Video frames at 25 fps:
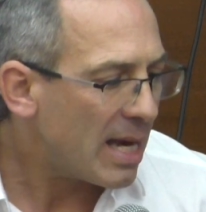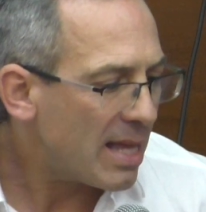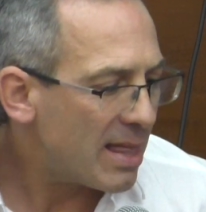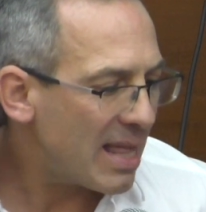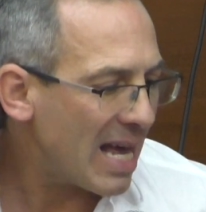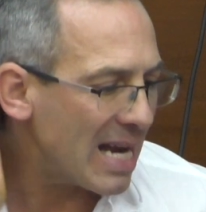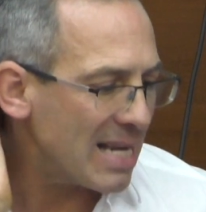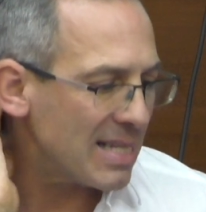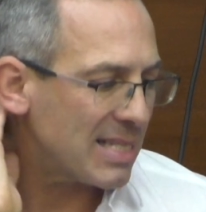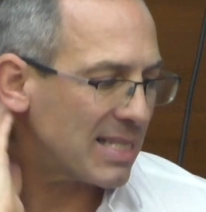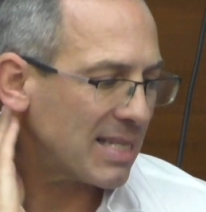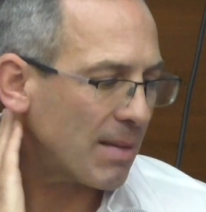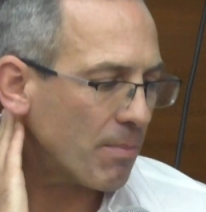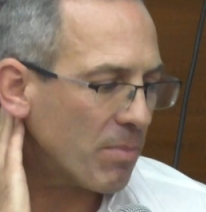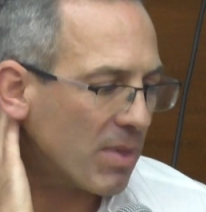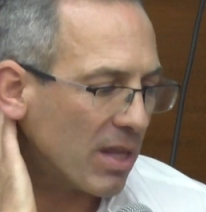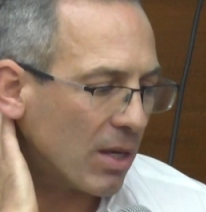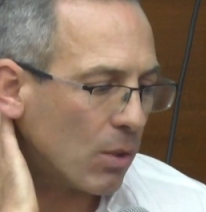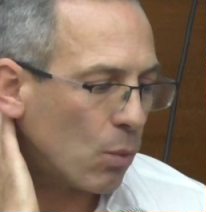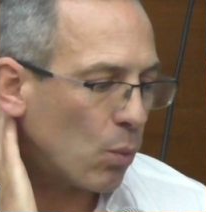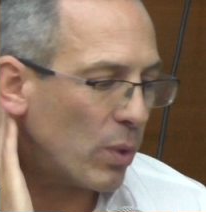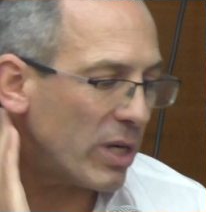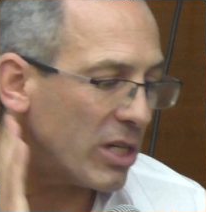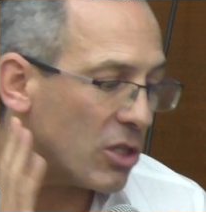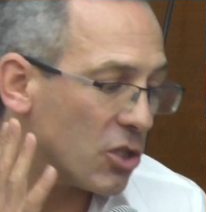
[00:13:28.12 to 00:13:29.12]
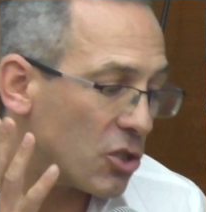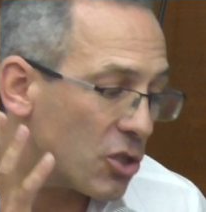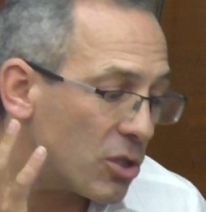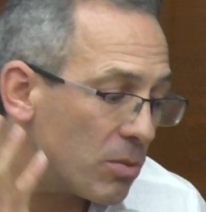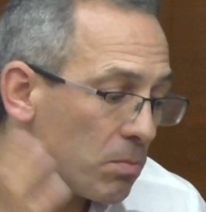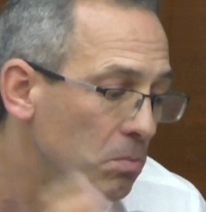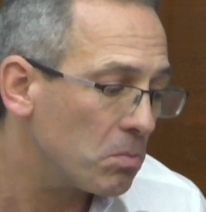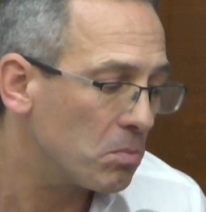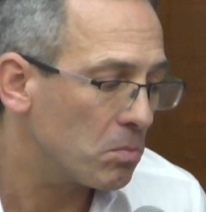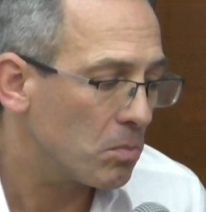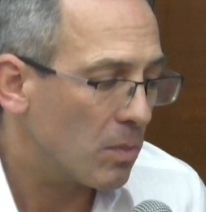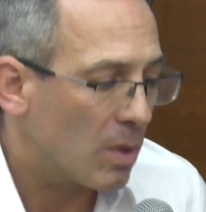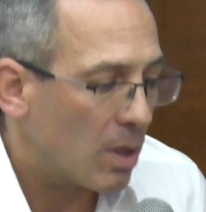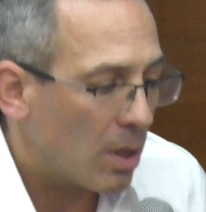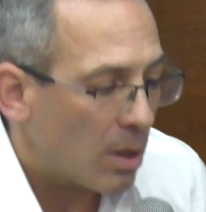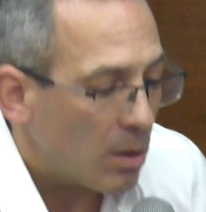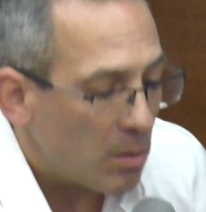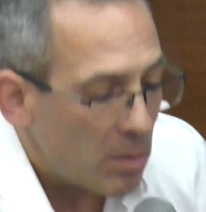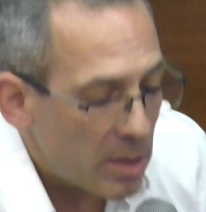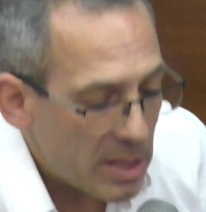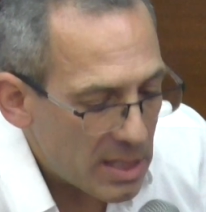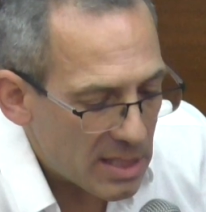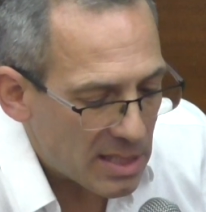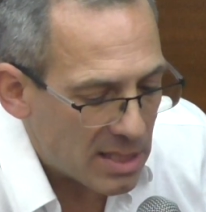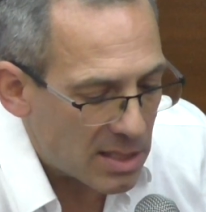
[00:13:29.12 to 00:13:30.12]
And that is something which
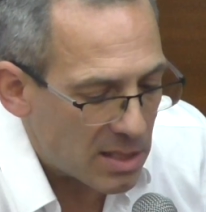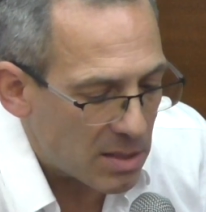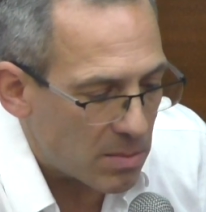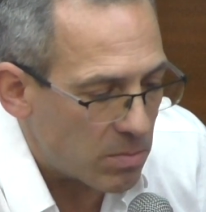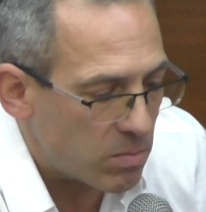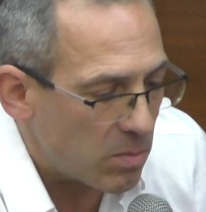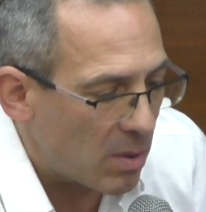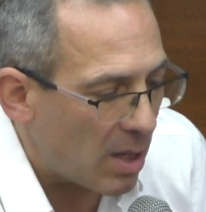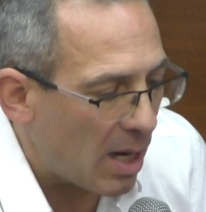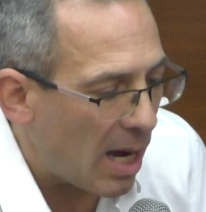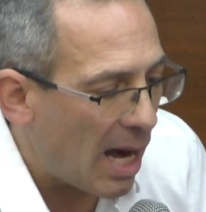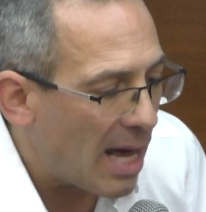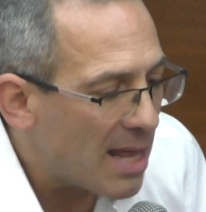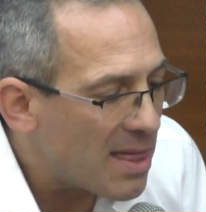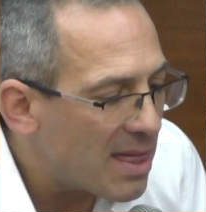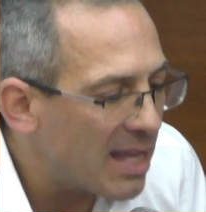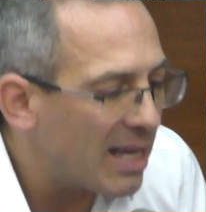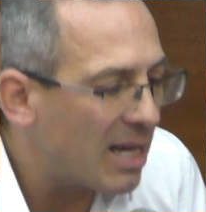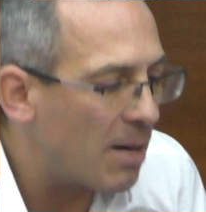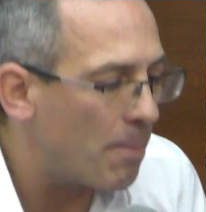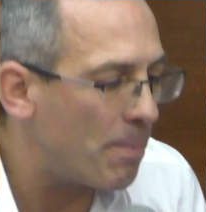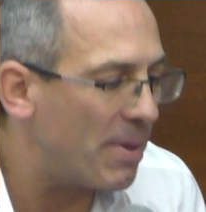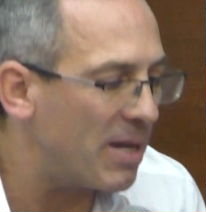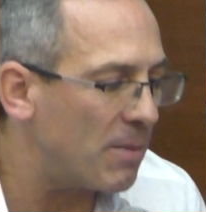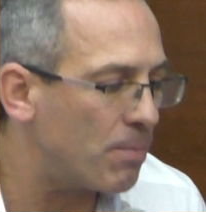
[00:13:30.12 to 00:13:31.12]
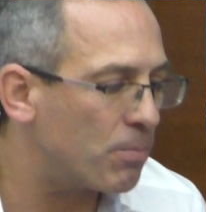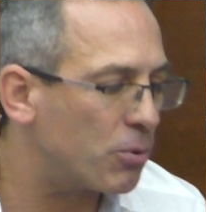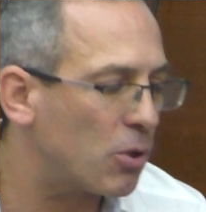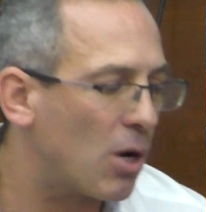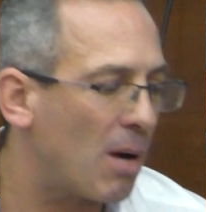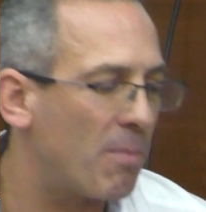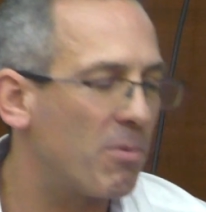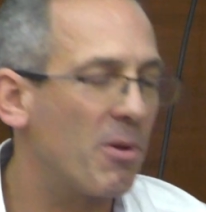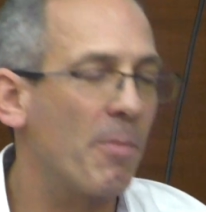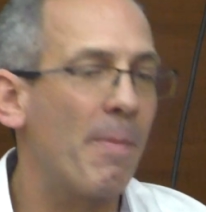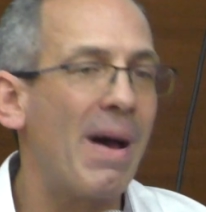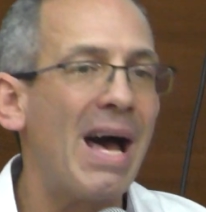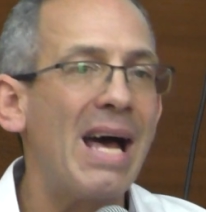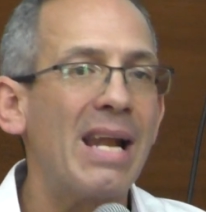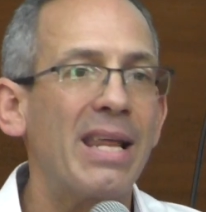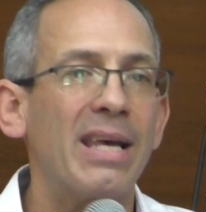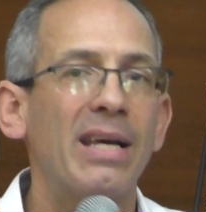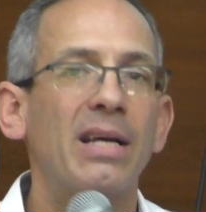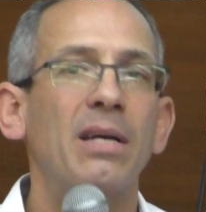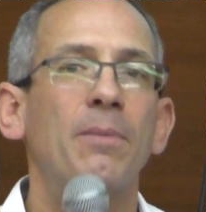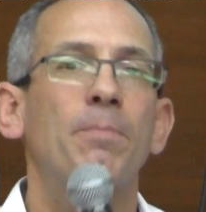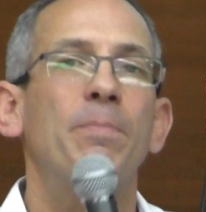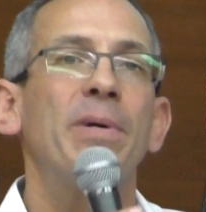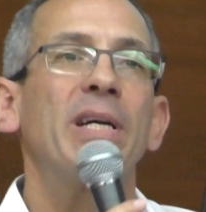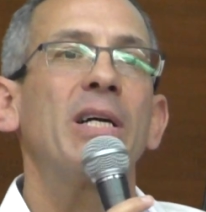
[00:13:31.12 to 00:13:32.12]
is, I think, a bit
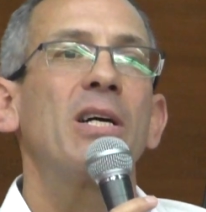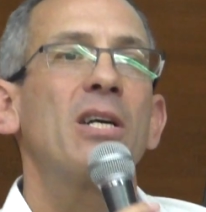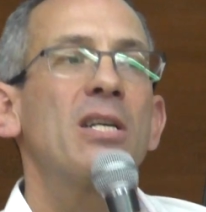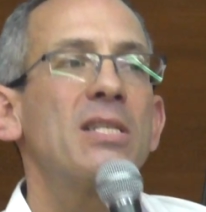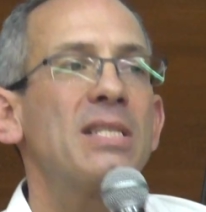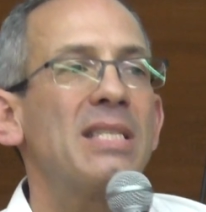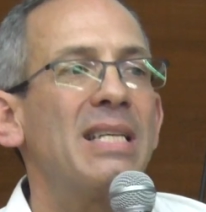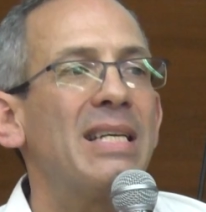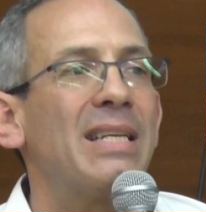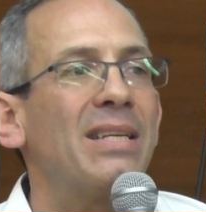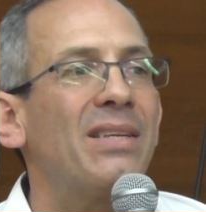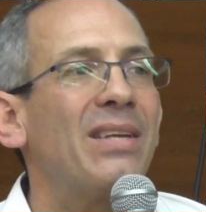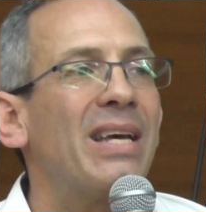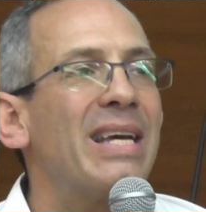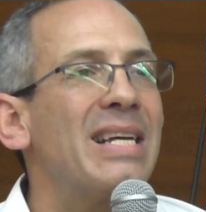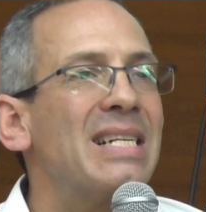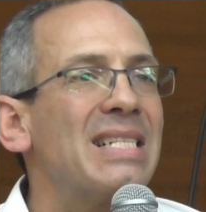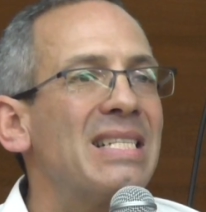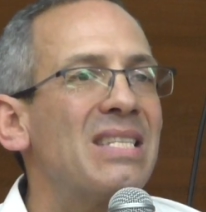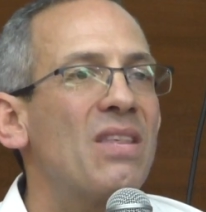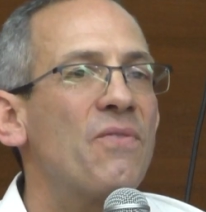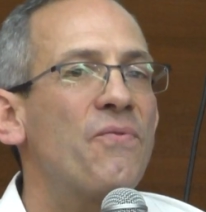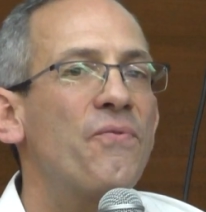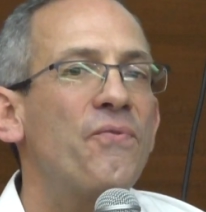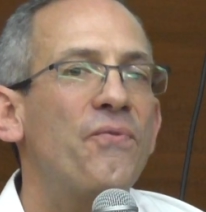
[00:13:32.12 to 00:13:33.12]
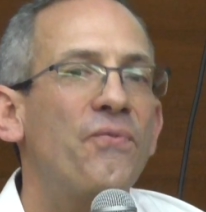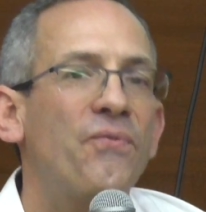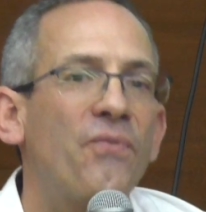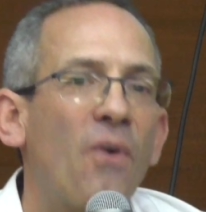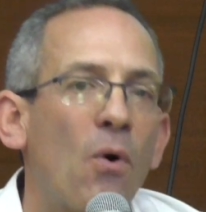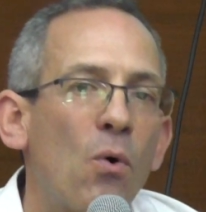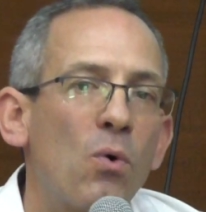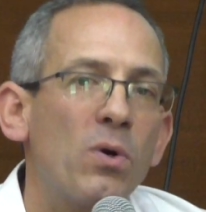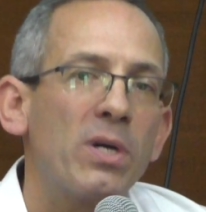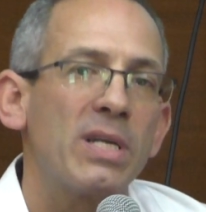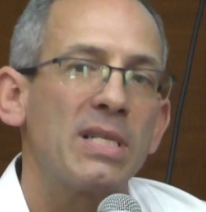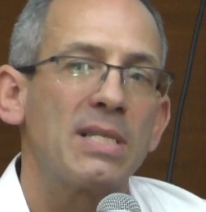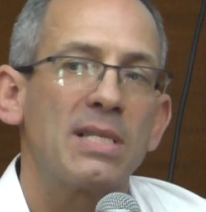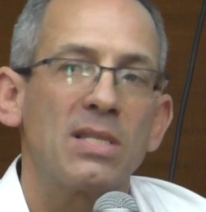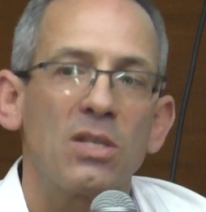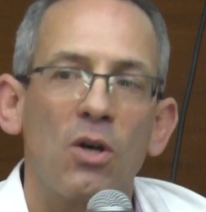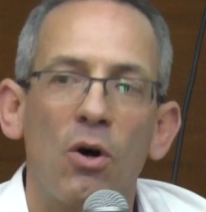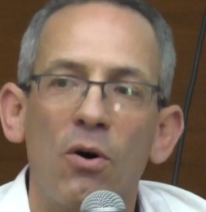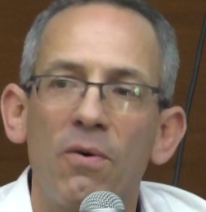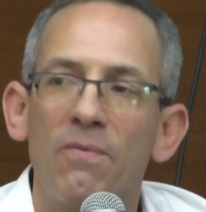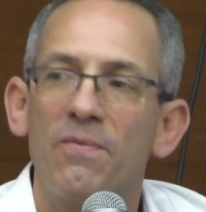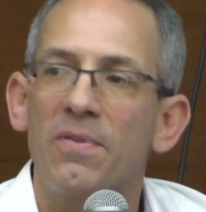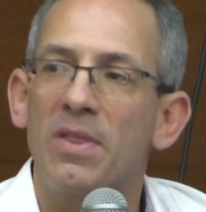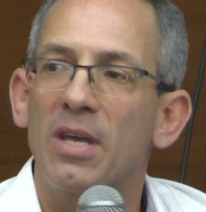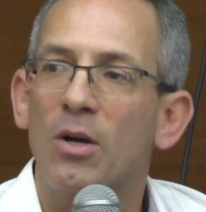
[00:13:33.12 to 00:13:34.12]
problematic because it takes the focus
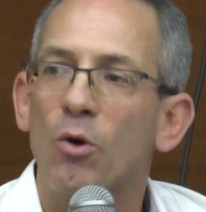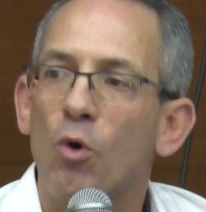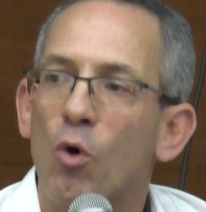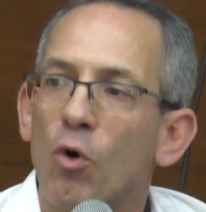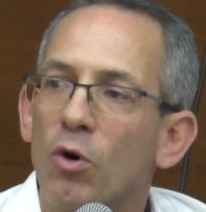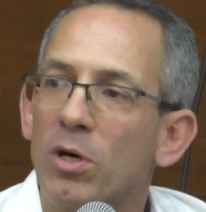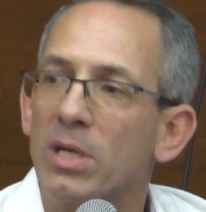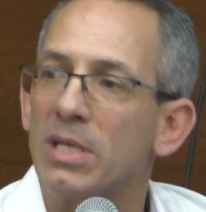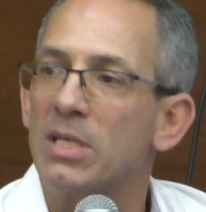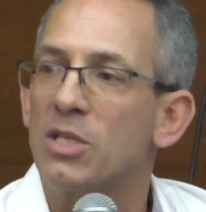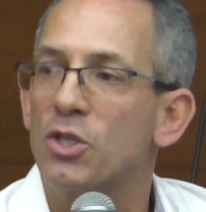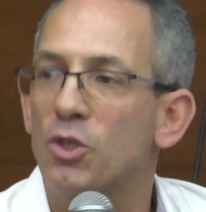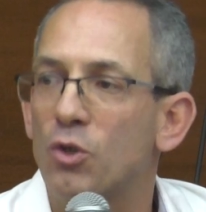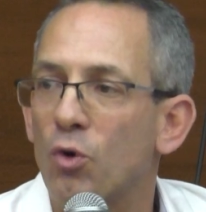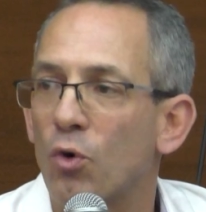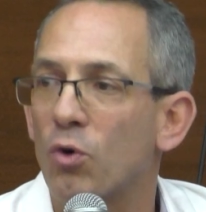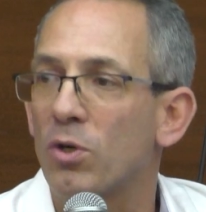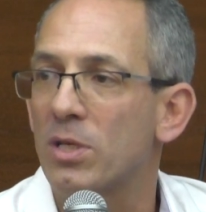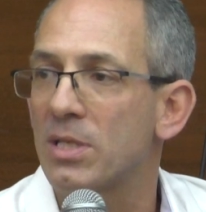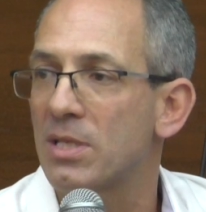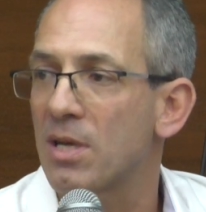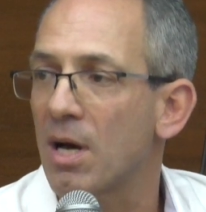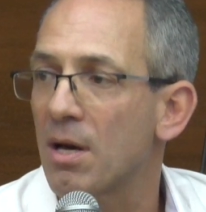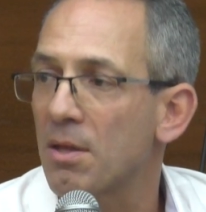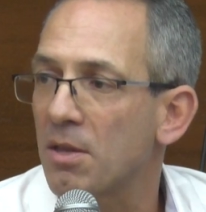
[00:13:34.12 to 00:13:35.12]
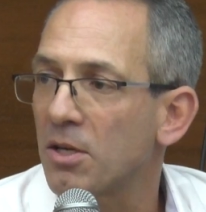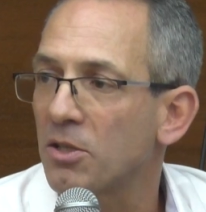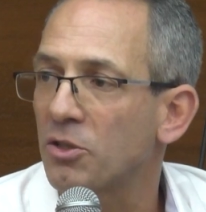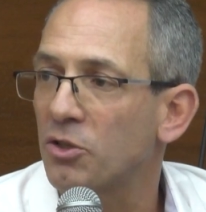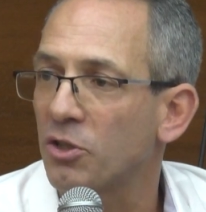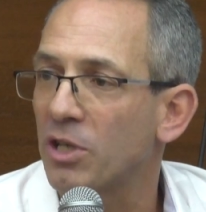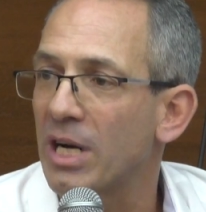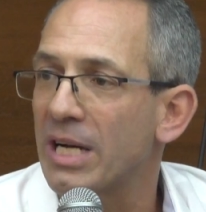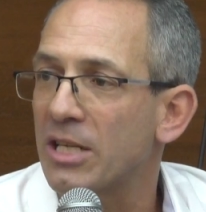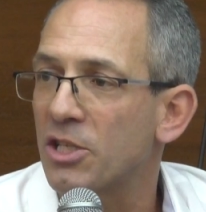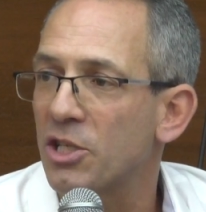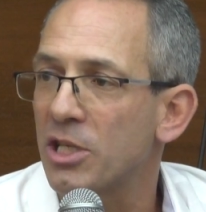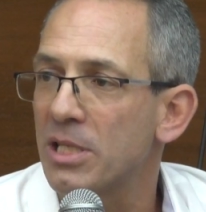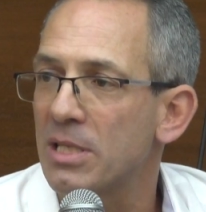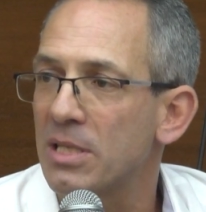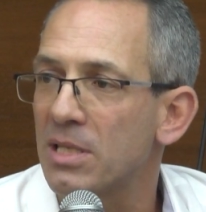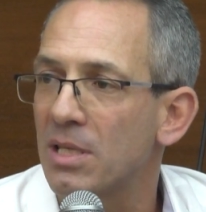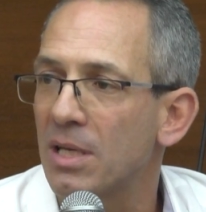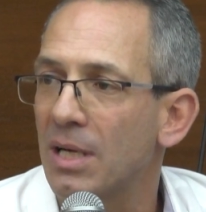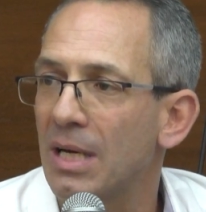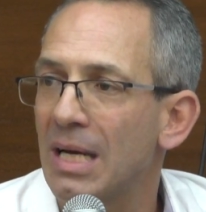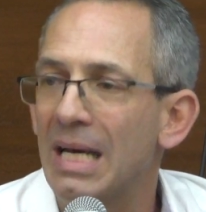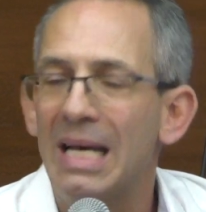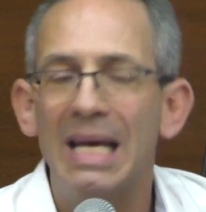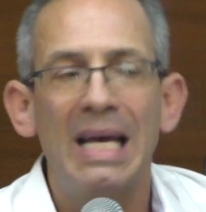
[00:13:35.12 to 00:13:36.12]
of the courts towards other directions,